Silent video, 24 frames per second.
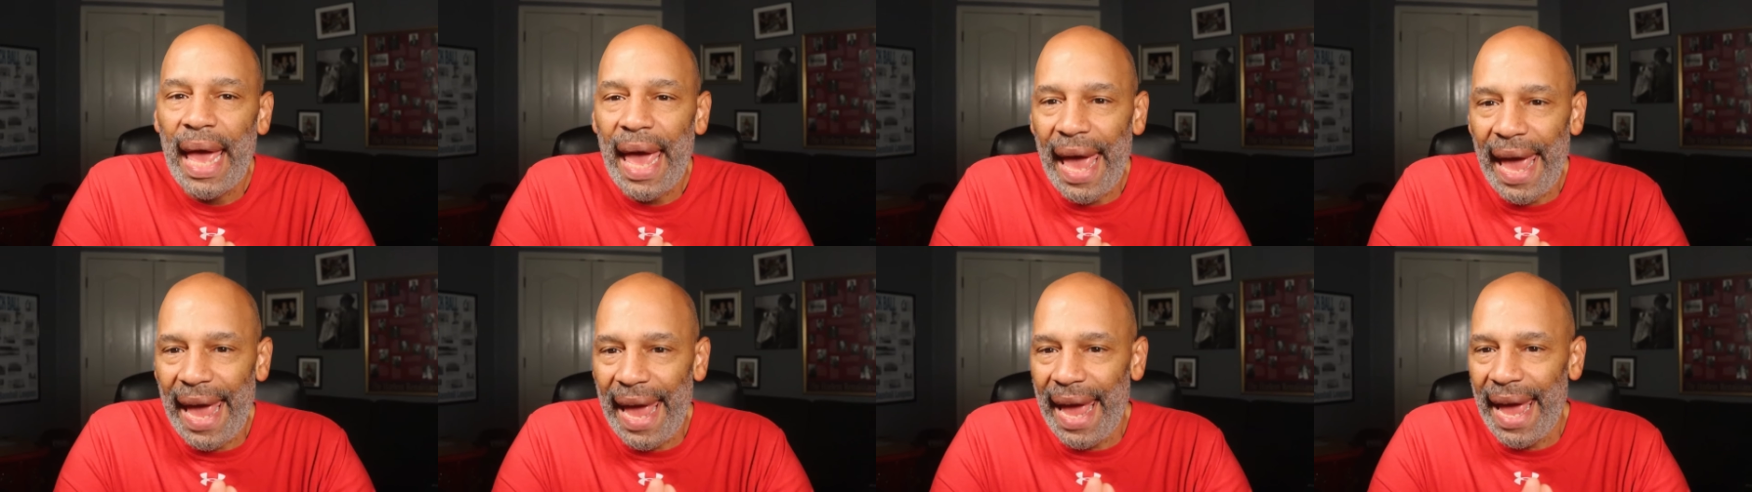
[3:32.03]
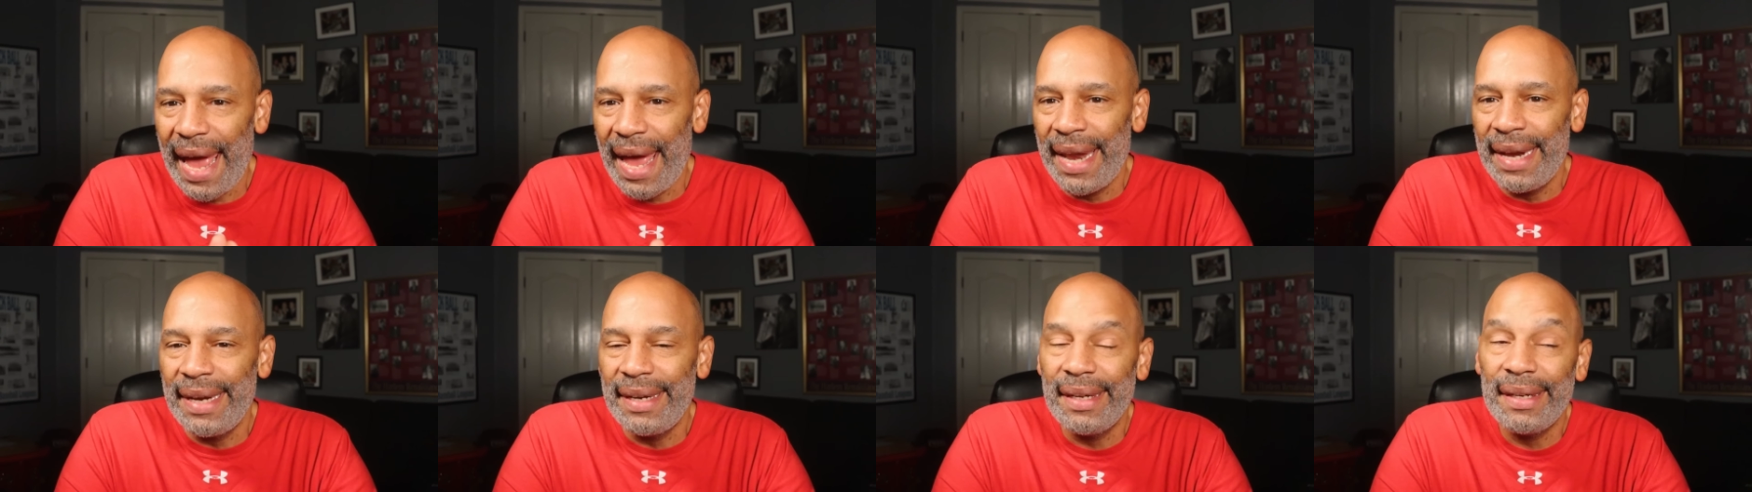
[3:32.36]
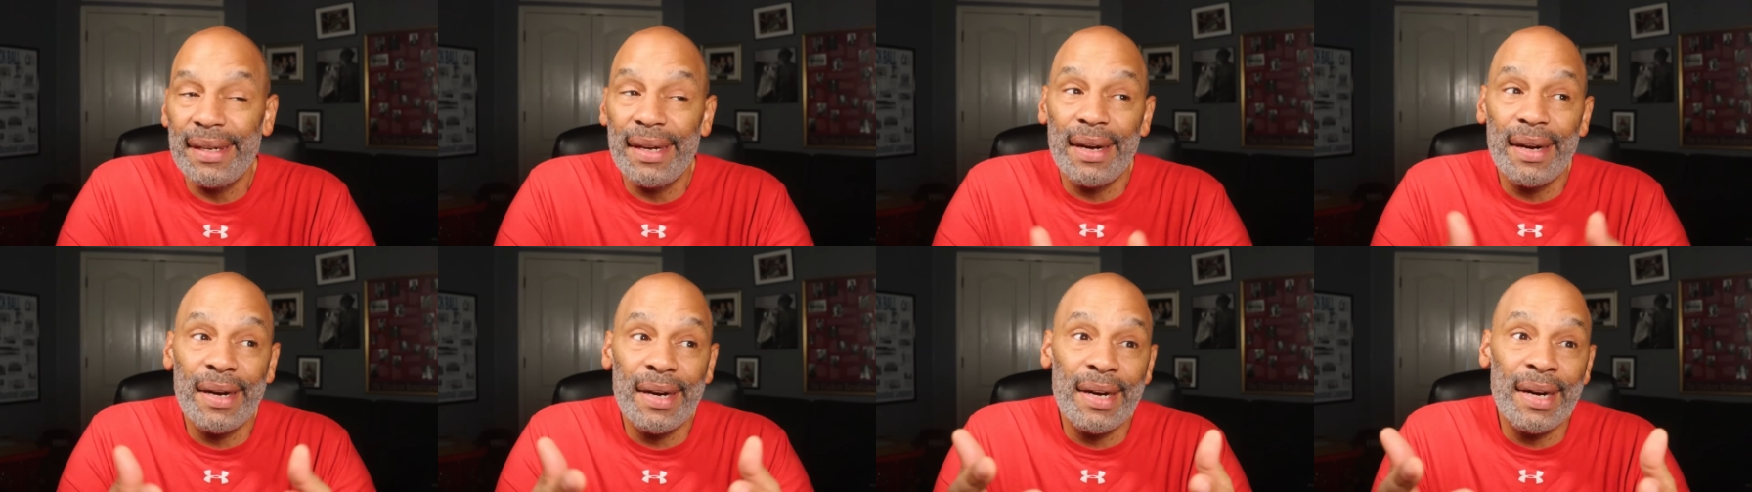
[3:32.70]

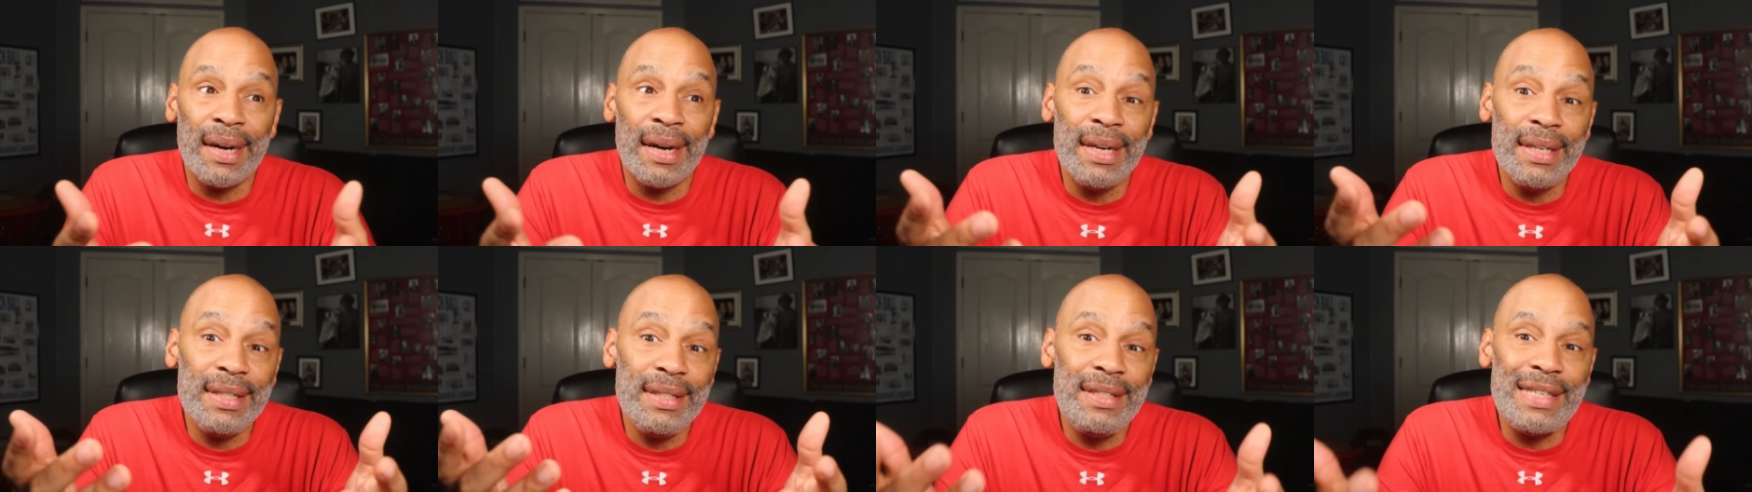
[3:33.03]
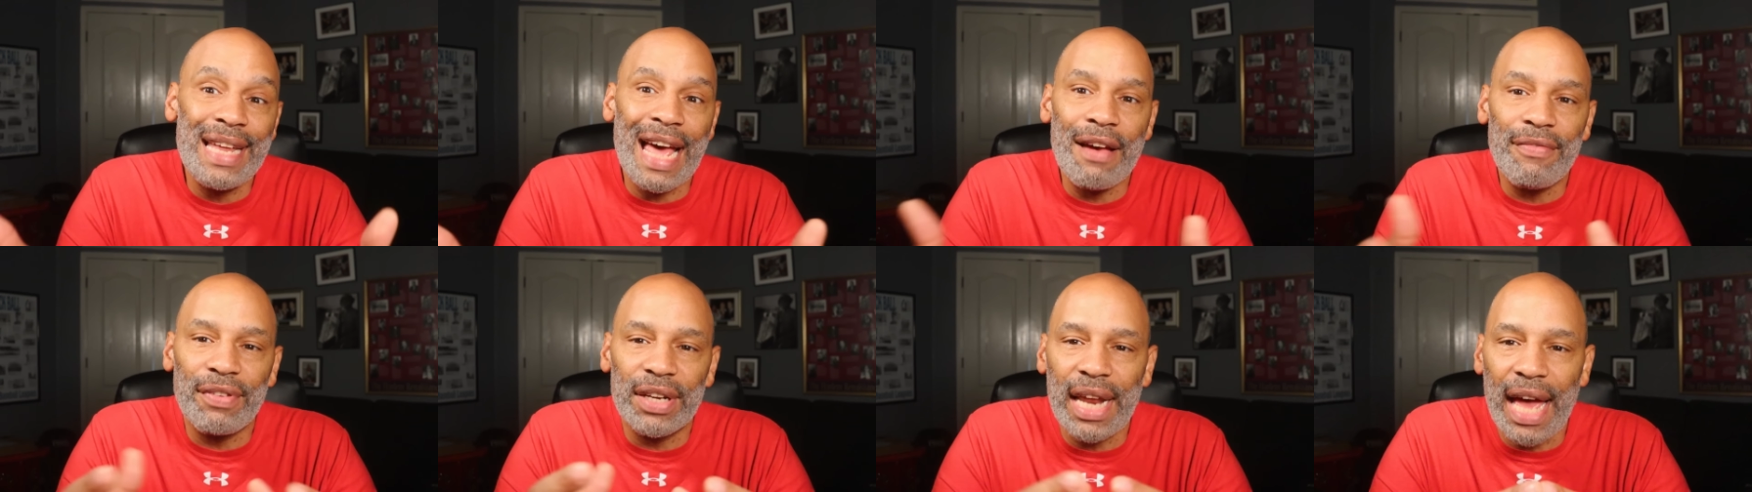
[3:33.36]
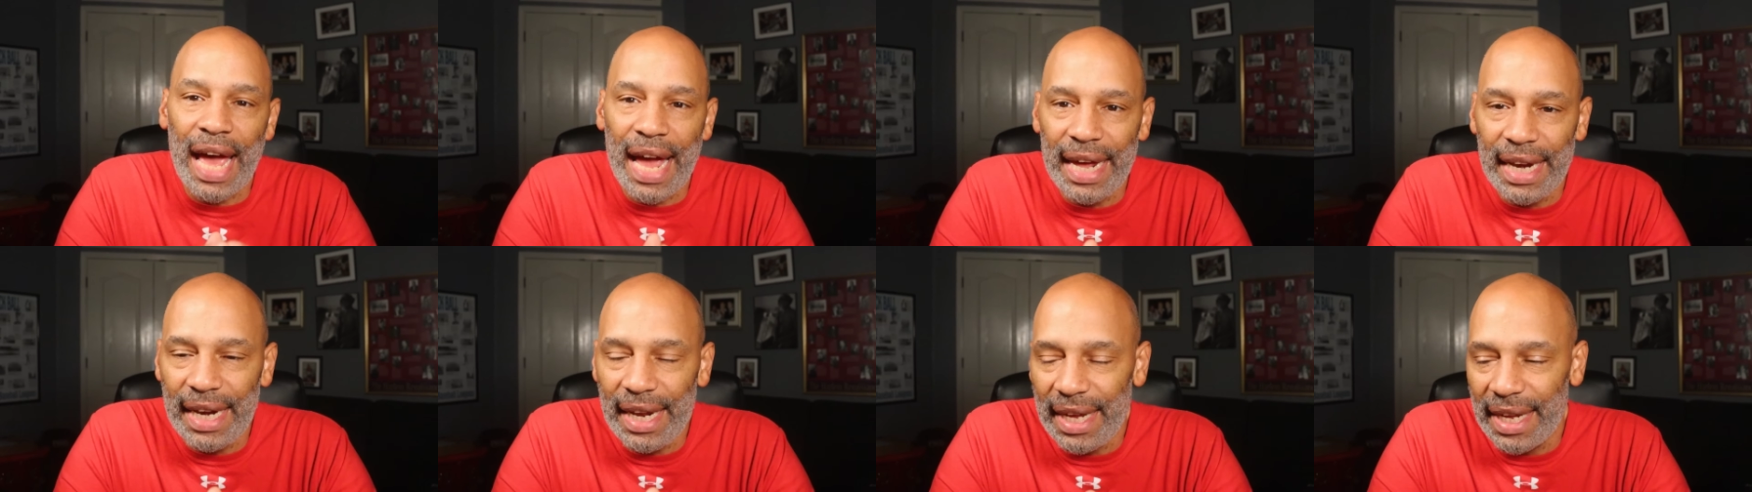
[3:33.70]
And Devin
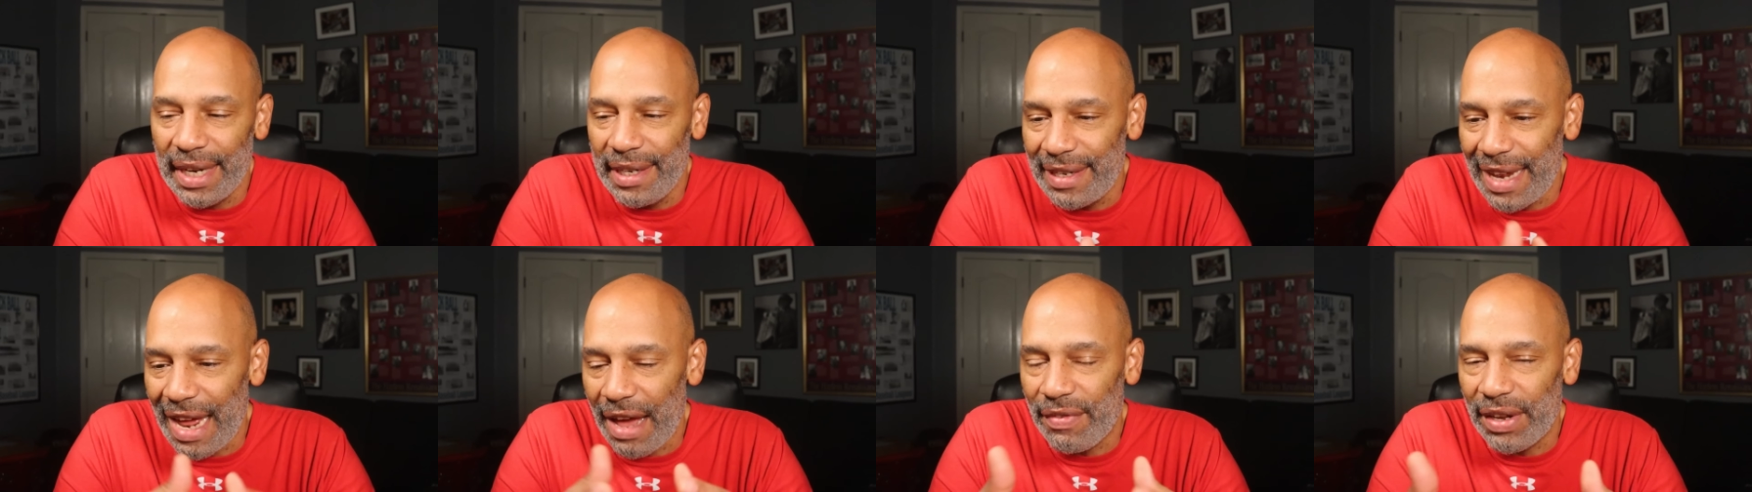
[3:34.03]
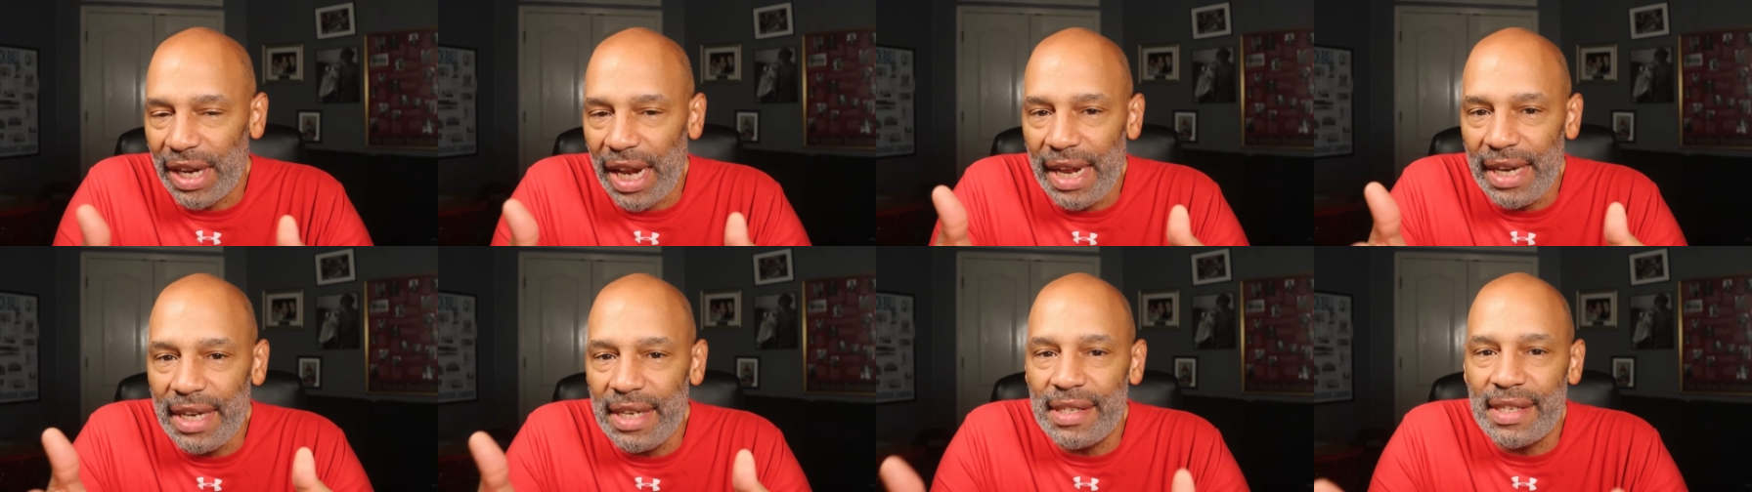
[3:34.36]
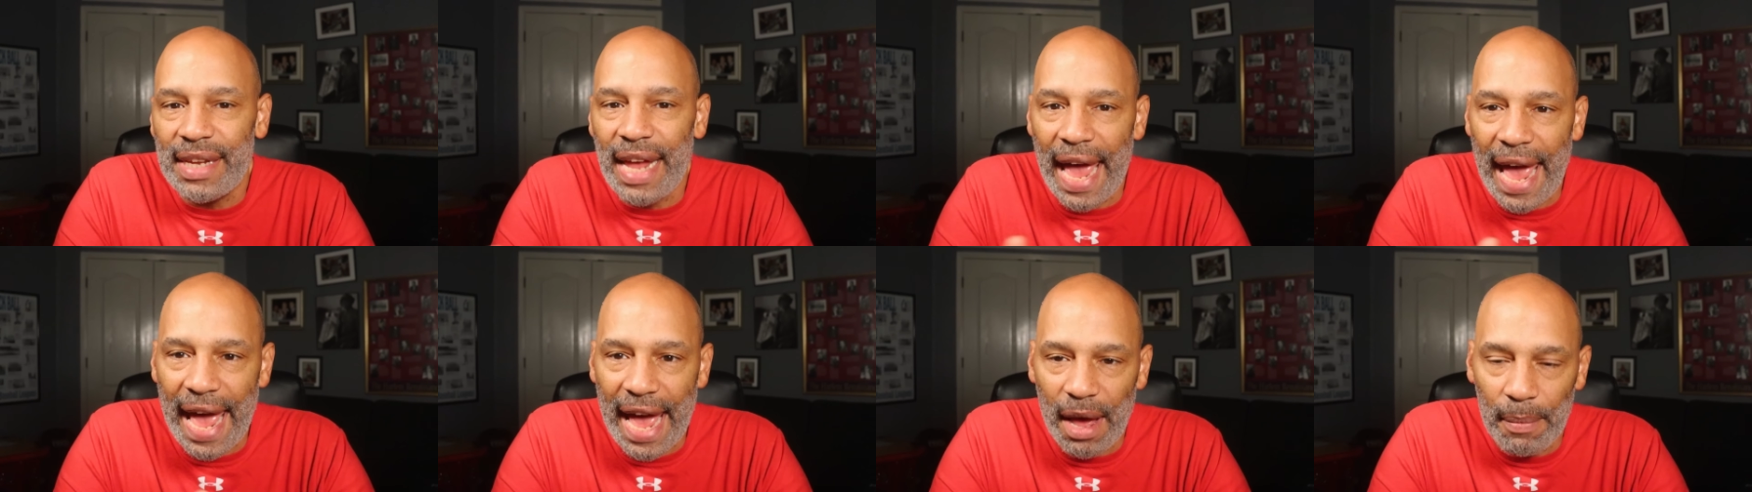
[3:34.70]
Haney and Devin Haney's
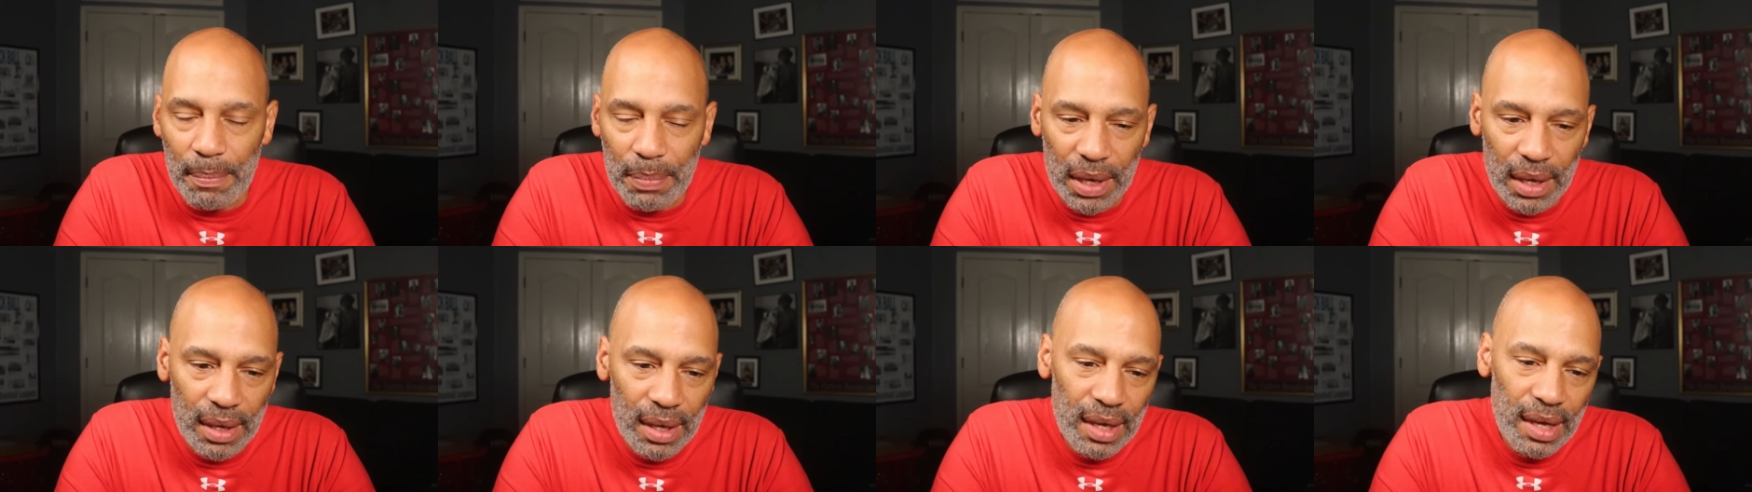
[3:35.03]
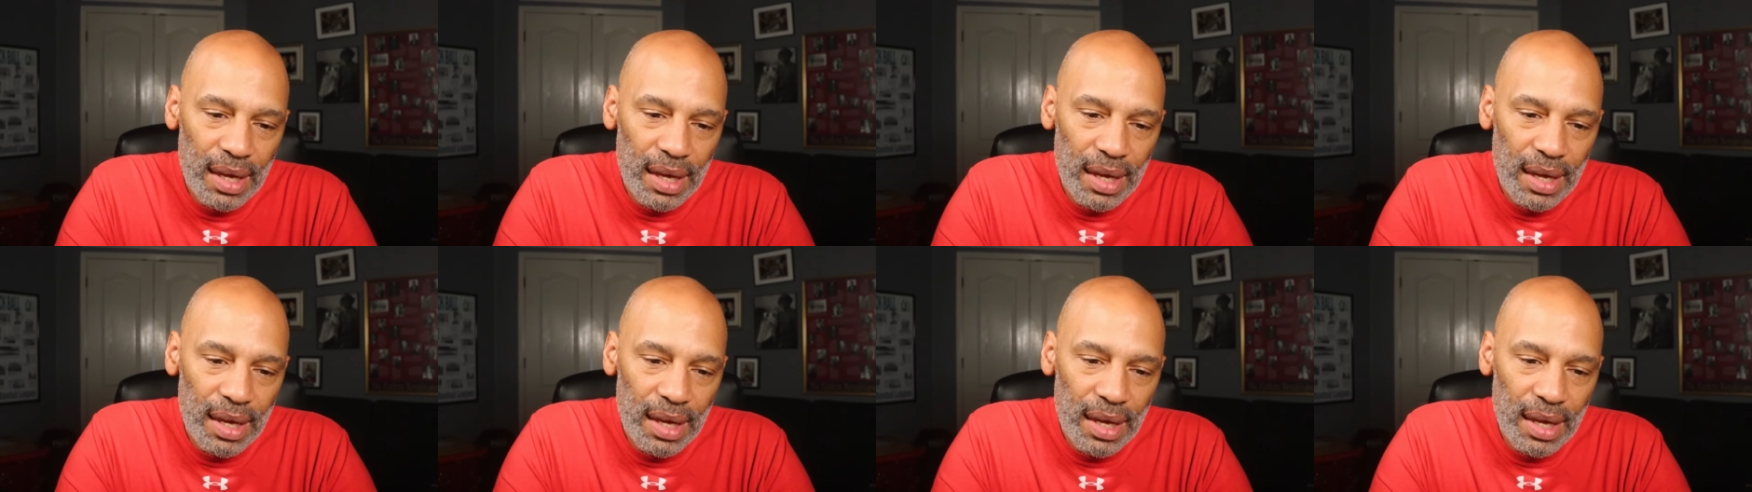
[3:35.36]
camp